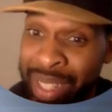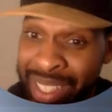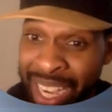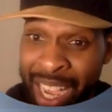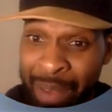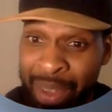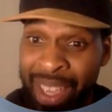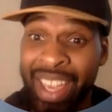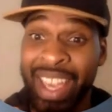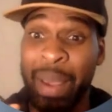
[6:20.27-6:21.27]
in time.
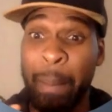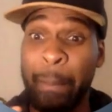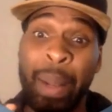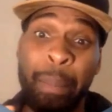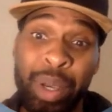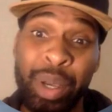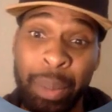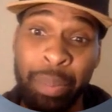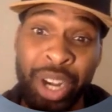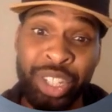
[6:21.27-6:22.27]
But it puts the
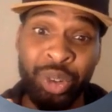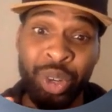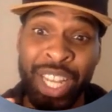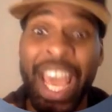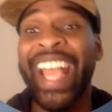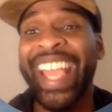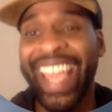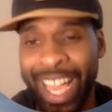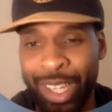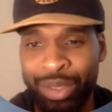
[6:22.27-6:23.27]
pressure on,
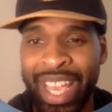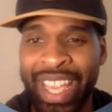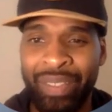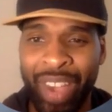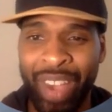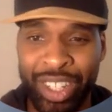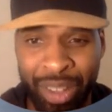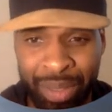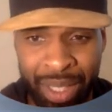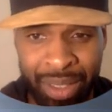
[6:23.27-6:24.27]
can you take advantage
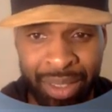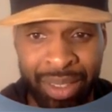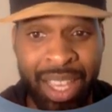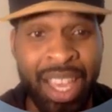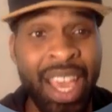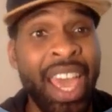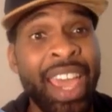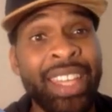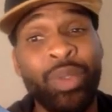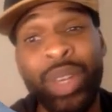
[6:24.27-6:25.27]
of this?
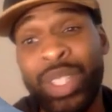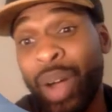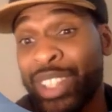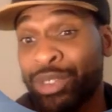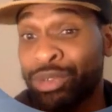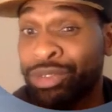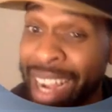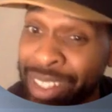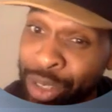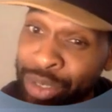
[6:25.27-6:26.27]
And the reason why it's
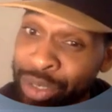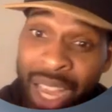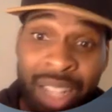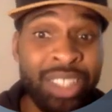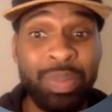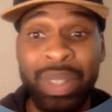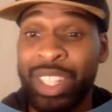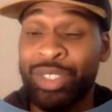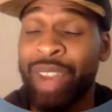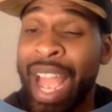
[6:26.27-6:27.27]
rakdos colors
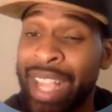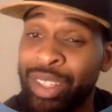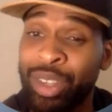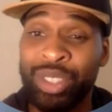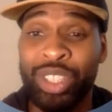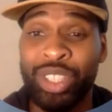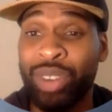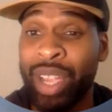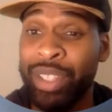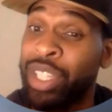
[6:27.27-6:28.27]
because rakdos is
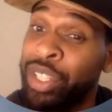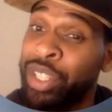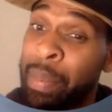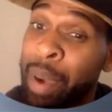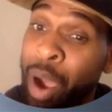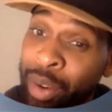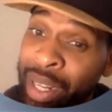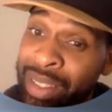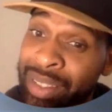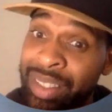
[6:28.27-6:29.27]
trying to kill your
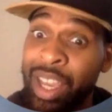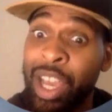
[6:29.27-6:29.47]
opponents